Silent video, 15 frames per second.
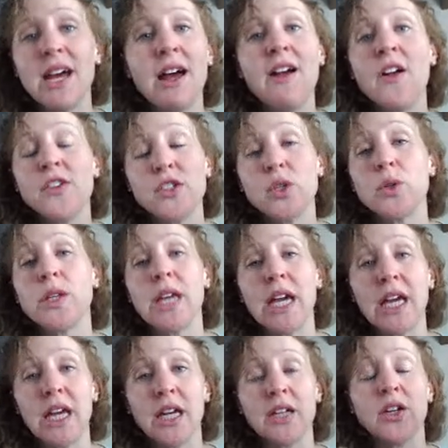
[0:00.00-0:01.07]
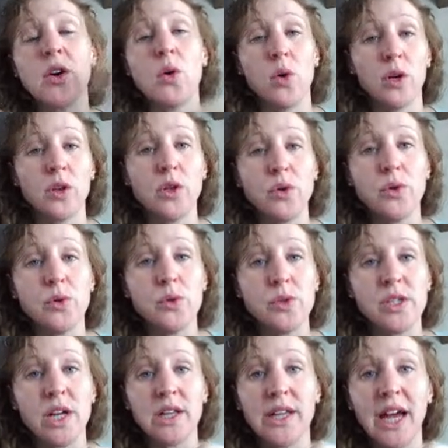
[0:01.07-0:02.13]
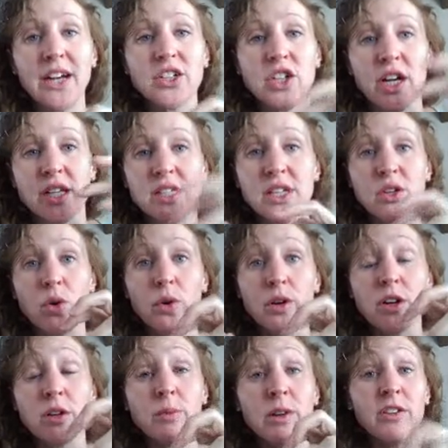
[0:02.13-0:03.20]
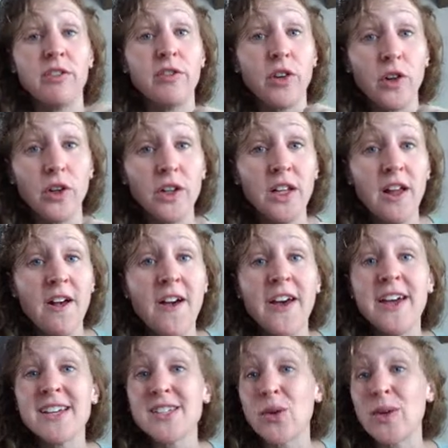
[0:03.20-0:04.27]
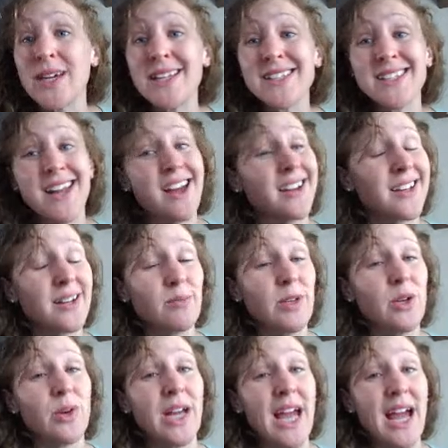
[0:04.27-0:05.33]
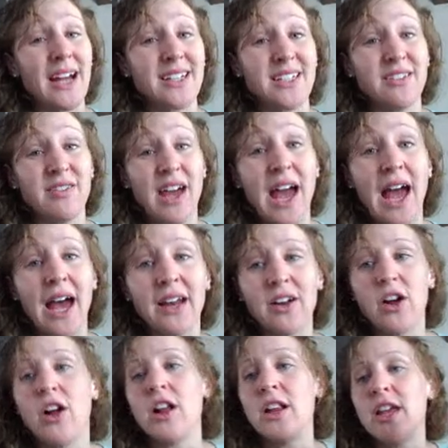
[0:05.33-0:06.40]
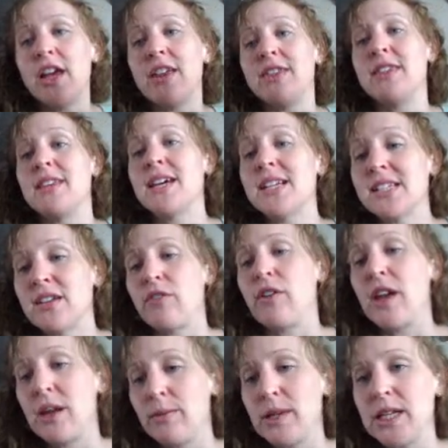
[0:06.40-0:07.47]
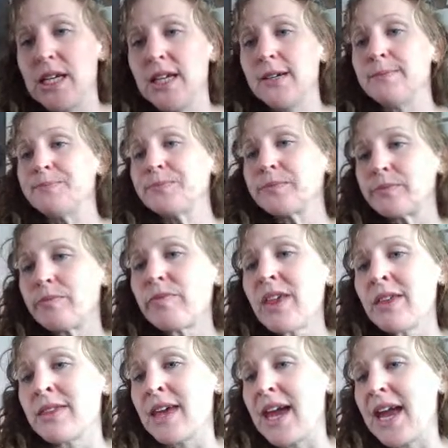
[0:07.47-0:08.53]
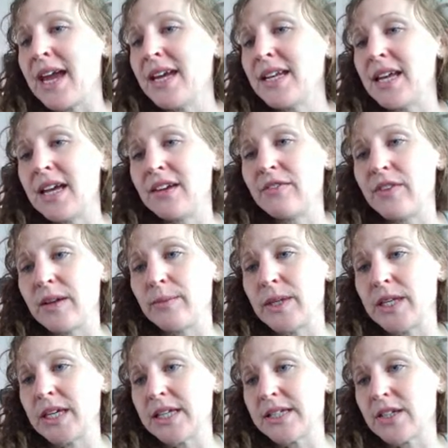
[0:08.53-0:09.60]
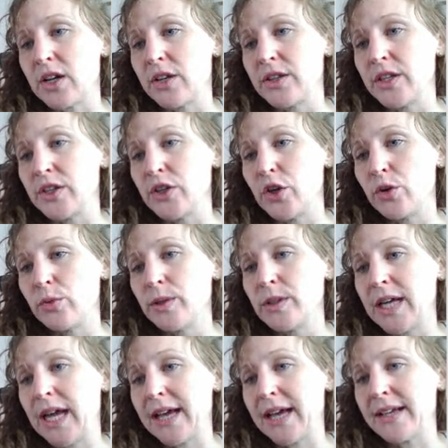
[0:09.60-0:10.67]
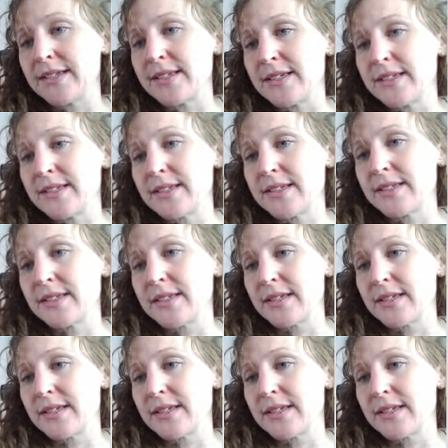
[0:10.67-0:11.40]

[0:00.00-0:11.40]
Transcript: to gain or lose electrons in order to be full, so it's not going to be reactive at all. And this family, the 8A family, is called the noble gases.